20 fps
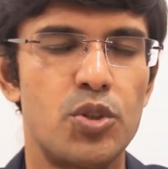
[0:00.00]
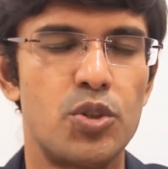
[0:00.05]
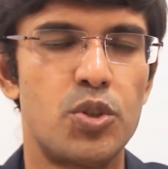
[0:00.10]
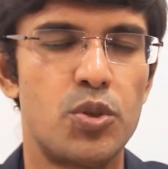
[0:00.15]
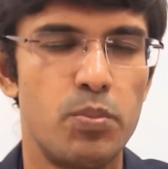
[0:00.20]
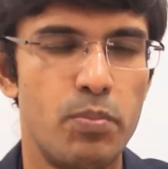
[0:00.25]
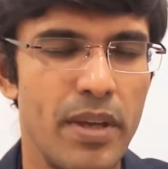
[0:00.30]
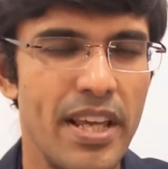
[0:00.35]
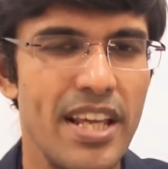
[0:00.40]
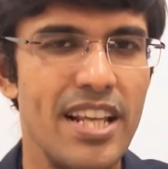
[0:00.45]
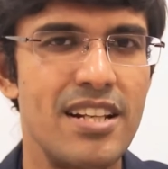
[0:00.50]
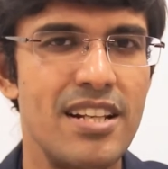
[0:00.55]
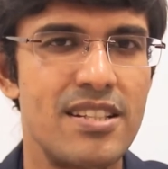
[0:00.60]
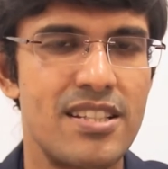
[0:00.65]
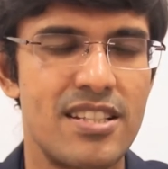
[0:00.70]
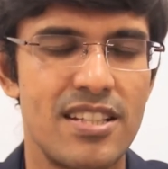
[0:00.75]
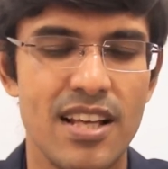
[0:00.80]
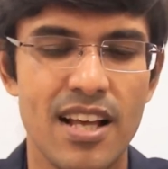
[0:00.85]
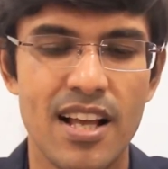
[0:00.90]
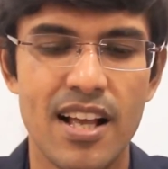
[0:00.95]

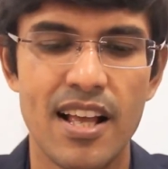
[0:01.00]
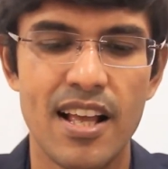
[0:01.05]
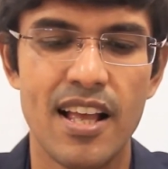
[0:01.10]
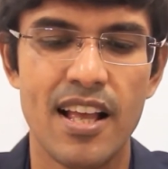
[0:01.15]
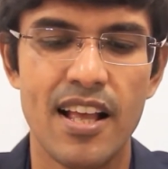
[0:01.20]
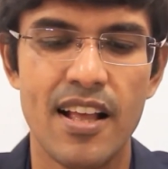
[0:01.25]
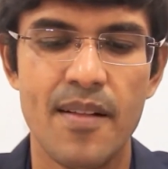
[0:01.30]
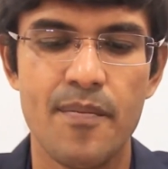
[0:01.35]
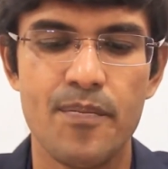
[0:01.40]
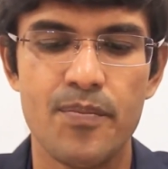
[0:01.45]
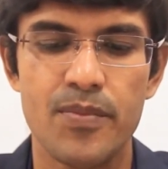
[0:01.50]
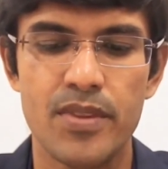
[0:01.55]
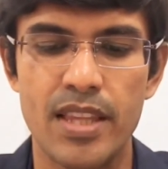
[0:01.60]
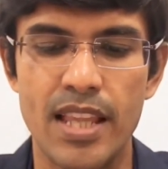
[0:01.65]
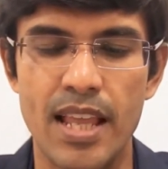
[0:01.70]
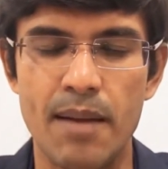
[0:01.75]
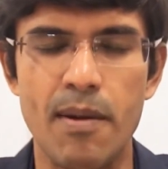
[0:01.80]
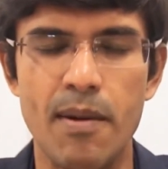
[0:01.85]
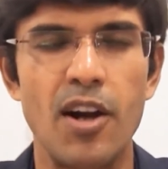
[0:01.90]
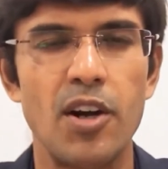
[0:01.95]
means
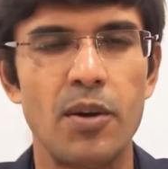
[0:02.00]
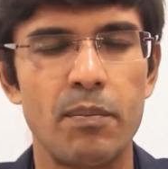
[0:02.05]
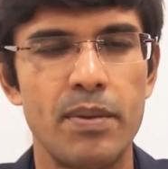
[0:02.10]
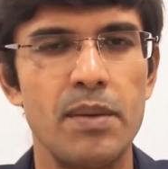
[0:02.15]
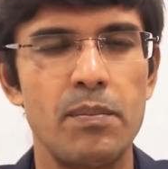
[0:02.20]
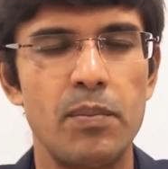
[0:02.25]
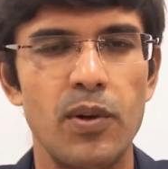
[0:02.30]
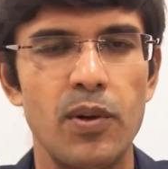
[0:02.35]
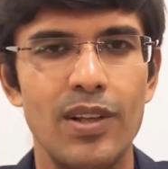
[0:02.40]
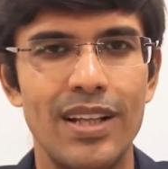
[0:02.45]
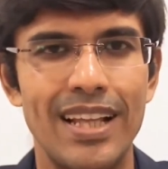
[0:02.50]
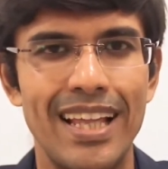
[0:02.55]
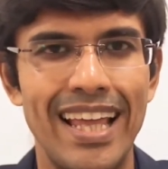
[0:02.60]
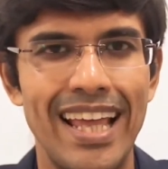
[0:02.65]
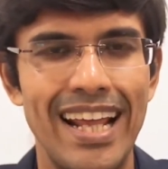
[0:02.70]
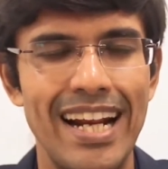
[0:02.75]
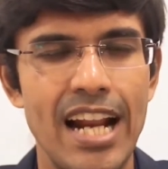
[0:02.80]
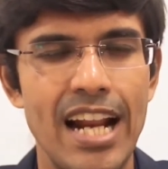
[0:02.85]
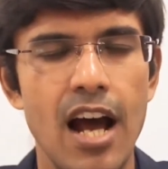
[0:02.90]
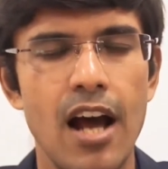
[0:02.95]
the amount of people
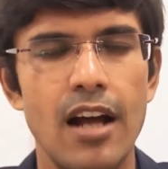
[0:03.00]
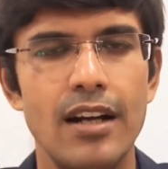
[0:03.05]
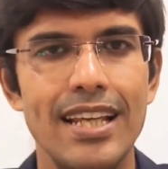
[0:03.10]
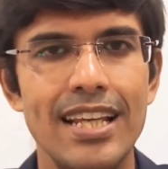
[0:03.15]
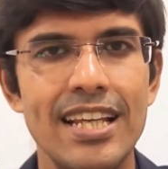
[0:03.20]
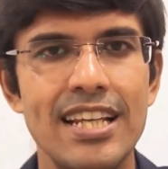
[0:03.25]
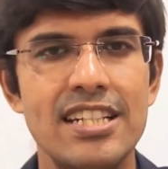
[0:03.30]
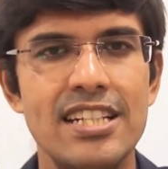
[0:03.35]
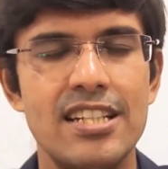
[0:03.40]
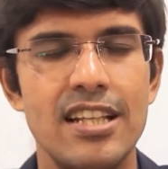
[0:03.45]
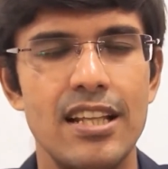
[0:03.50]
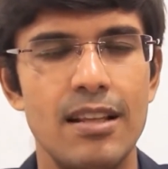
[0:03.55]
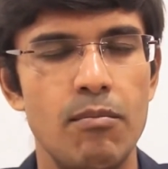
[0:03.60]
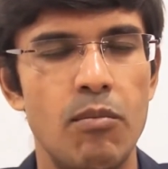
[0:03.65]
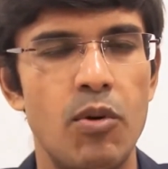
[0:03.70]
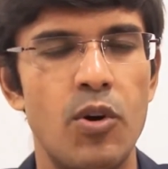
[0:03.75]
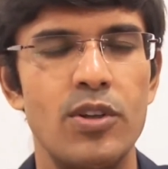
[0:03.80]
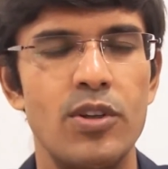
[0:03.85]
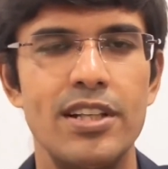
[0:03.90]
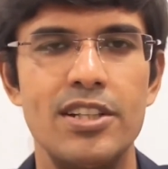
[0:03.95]
cannot eat
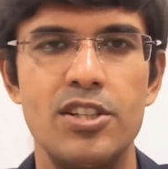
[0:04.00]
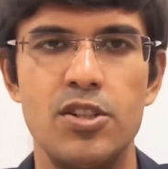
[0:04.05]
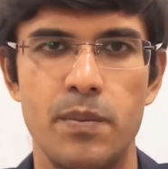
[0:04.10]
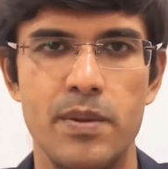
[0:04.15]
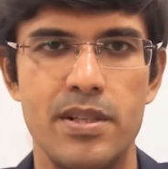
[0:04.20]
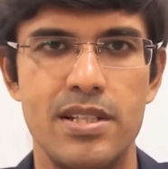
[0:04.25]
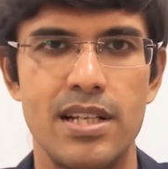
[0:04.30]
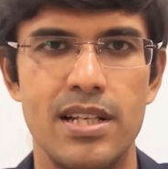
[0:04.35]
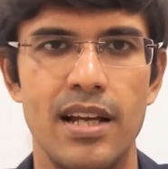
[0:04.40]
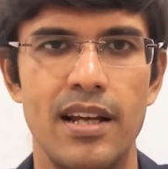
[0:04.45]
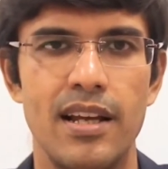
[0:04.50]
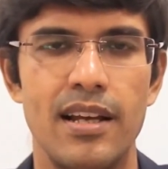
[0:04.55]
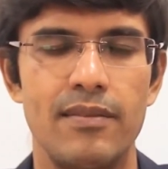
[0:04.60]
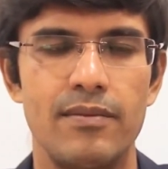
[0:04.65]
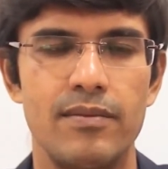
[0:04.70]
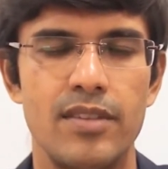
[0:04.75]
more than 2 pizza.